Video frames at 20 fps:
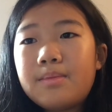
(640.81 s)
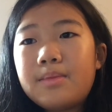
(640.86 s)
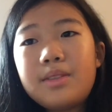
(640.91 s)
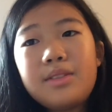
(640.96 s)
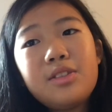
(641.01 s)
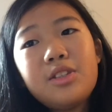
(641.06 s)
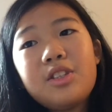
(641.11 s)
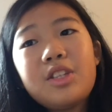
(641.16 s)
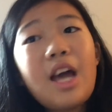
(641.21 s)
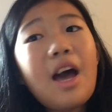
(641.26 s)

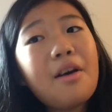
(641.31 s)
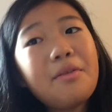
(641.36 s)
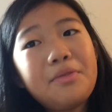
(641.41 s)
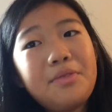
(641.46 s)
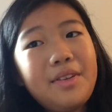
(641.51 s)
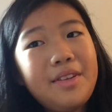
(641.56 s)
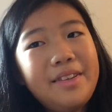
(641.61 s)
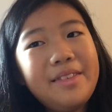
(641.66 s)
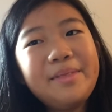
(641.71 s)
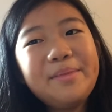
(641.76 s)
Just have
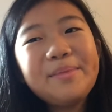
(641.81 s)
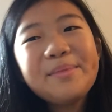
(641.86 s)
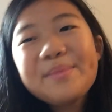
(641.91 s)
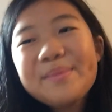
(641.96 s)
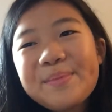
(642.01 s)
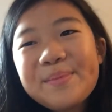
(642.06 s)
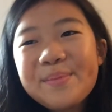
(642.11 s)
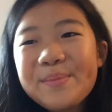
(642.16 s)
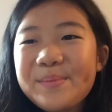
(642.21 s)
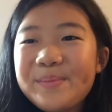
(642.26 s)

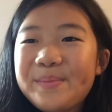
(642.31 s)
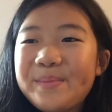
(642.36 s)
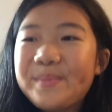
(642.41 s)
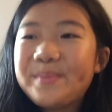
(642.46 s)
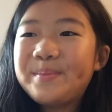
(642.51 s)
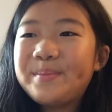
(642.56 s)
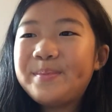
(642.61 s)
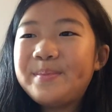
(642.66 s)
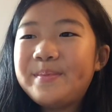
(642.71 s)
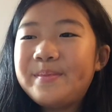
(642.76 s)
fun.
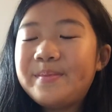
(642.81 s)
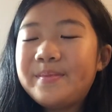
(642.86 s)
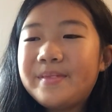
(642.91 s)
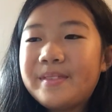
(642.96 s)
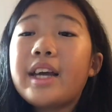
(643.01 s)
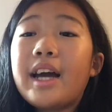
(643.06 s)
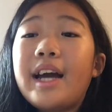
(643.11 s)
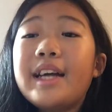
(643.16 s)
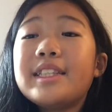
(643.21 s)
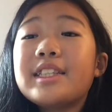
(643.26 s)

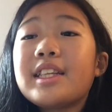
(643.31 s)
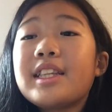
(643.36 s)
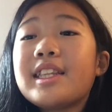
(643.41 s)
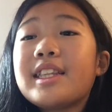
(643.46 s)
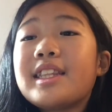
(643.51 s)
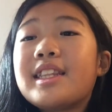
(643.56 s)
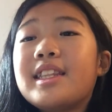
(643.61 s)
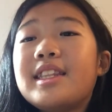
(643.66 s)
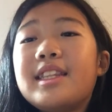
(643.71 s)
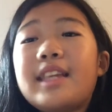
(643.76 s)
Guys,
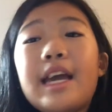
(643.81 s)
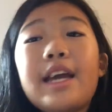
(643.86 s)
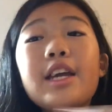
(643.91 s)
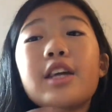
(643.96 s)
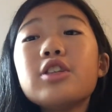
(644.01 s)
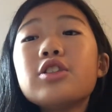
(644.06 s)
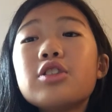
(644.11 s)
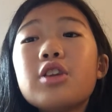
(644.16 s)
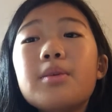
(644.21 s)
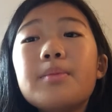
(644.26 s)
thank
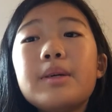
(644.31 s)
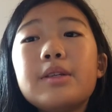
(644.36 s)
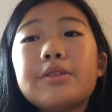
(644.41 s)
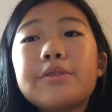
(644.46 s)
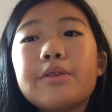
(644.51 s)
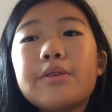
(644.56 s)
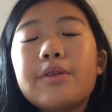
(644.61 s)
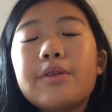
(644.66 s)
you so much for